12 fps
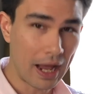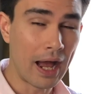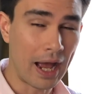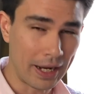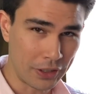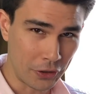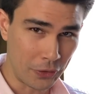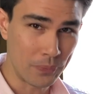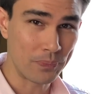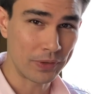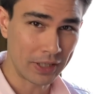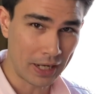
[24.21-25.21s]
I know.
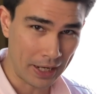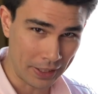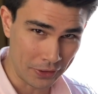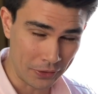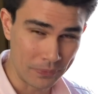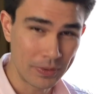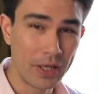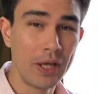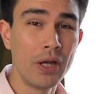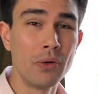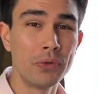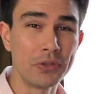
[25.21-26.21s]

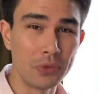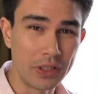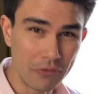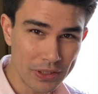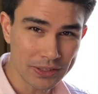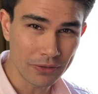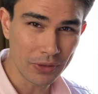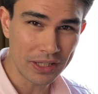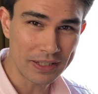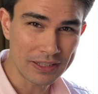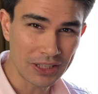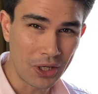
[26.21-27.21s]
When you live with someone
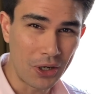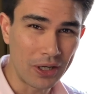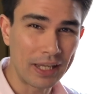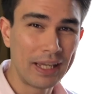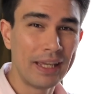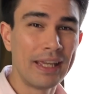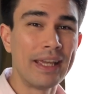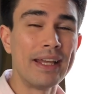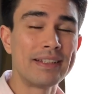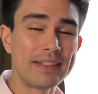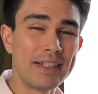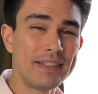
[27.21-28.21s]
this long,
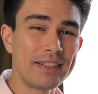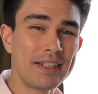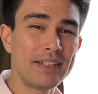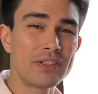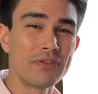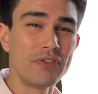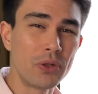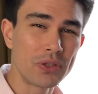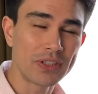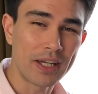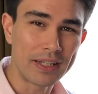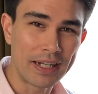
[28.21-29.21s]
it's easy to
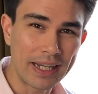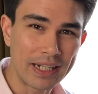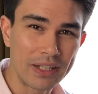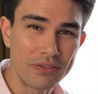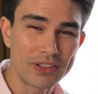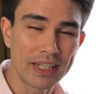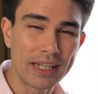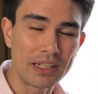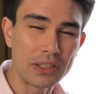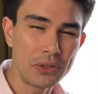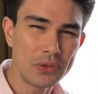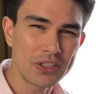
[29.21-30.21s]
focus on the negatives
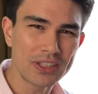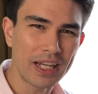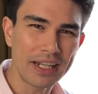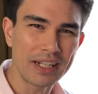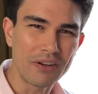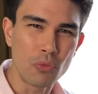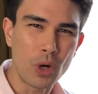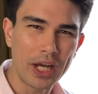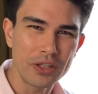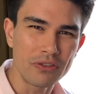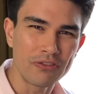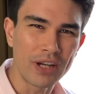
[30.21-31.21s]
and lose sight of why
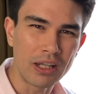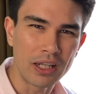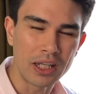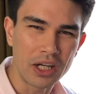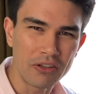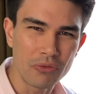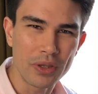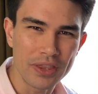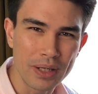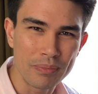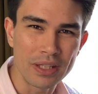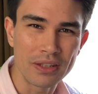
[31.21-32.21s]
you fell in love with
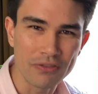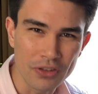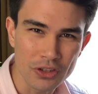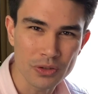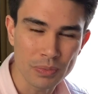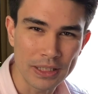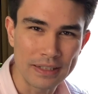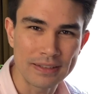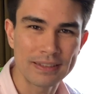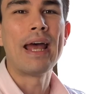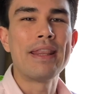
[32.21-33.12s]
them in the first place.